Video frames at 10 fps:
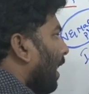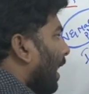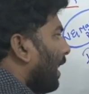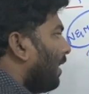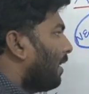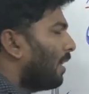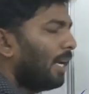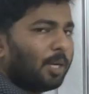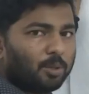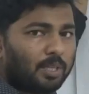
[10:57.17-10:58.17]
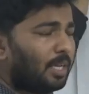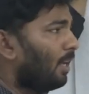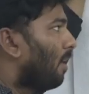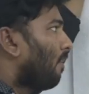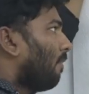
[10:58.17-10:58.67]
enter into
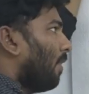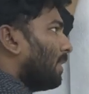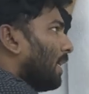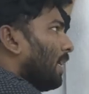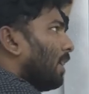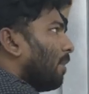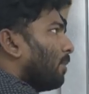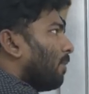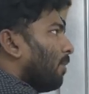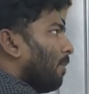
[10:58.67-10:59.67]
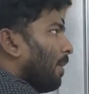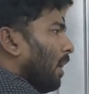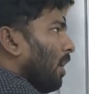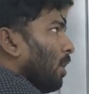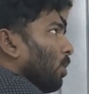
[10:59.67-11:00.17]
the vagina of the
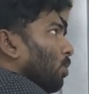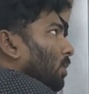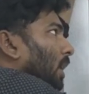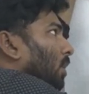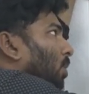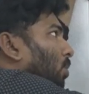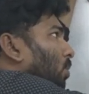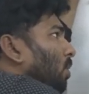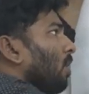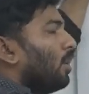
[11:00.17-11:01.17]
female to